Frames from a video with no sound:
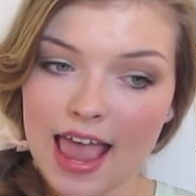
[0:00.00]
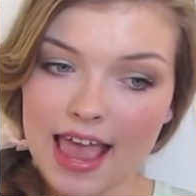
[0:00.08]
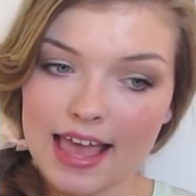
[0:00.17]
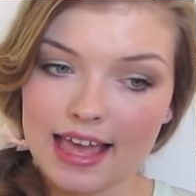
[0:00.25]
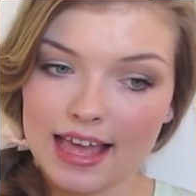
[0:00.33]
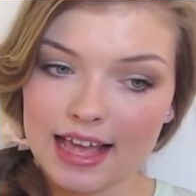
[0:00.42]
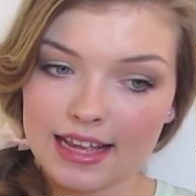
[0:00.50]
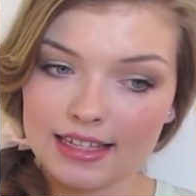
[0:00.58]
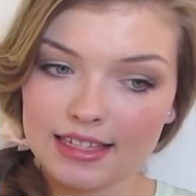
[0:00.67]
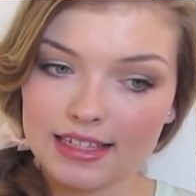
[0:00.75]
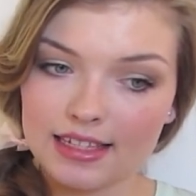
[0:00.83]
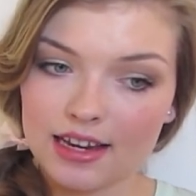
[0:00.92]

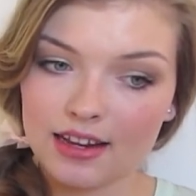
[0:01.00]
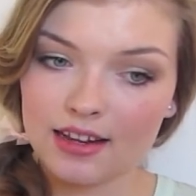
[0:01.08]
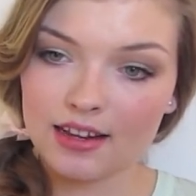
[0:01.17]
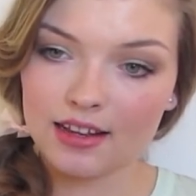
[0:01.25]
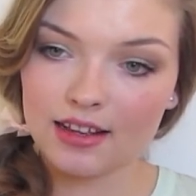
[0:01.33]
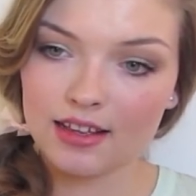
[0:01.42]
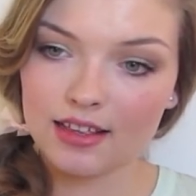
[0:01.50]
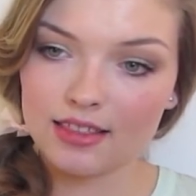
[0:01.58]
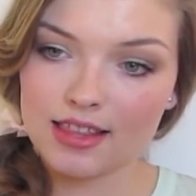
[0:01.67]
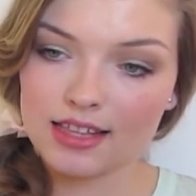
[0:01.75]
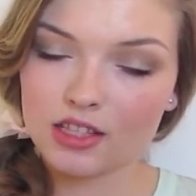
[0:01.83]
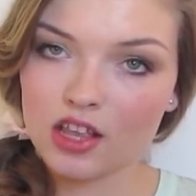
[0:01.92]
And
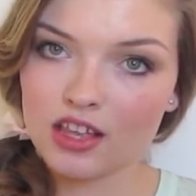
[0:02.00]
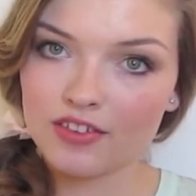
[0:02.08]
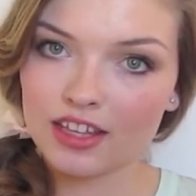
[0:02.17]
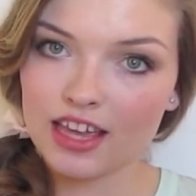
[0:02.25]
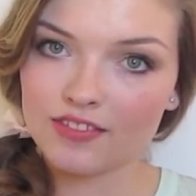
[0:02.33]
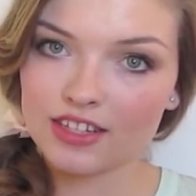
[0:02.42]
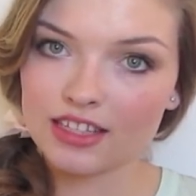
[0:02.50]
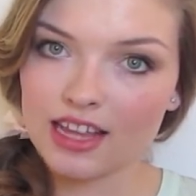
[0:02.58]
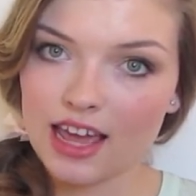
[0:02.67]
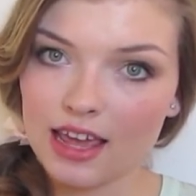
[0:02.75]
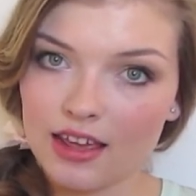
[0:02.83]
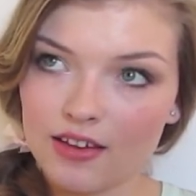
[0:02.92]
that's all I really have to
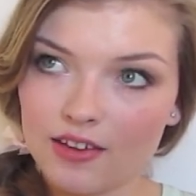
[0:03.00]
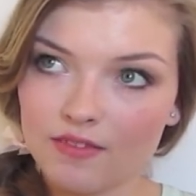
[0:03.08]
say